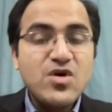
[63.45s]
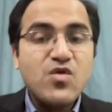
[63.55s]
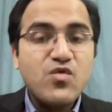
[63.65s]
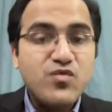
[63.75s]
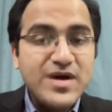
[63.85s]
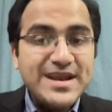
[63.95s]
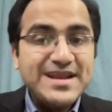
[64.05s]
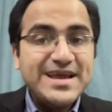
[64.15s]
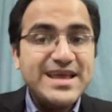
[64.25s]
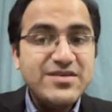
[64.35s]

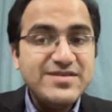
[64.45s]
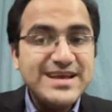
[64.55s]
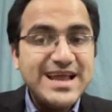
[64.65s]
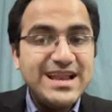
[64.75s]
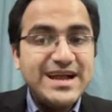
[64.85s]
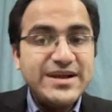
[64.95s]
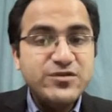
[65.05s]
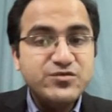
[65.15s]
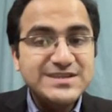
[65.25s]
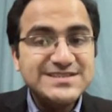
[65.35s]
1 AVL and
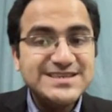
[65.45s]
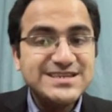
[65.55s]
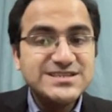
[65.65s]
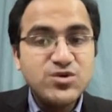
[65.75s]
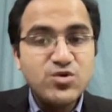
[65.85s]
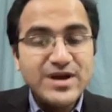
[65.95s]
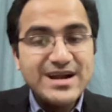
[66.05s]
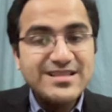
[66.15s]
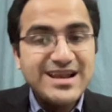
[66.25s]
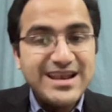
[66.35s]
V6 look
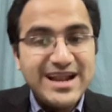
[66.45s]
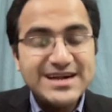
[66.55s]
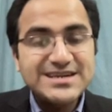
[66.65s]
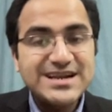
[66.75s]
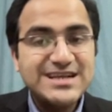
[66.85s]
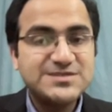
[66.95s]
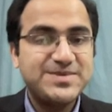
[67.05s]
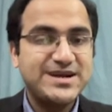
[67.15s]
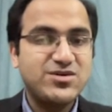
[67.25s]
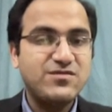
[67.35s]
at the lateral
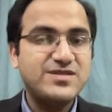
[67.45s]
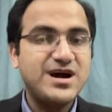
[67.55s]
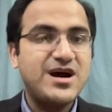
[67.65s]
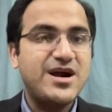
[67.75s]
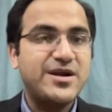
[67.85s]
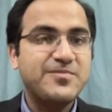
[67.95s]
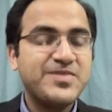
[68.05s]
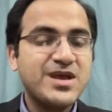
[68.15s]
aspect of the heart.